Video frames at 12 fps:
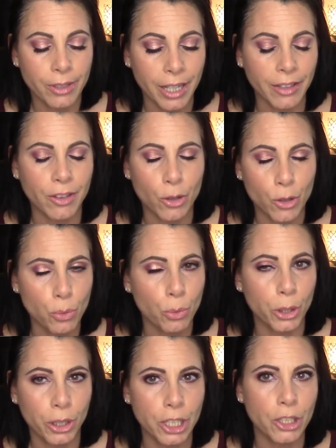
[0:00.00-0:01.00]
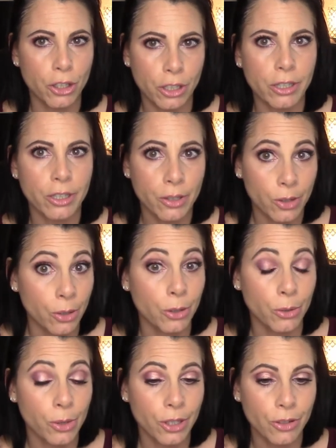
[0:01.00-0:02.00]
get those really dark
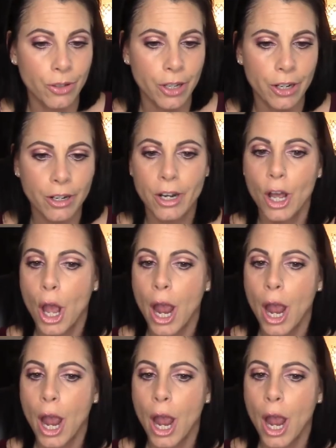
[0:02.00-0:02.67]
circles under there.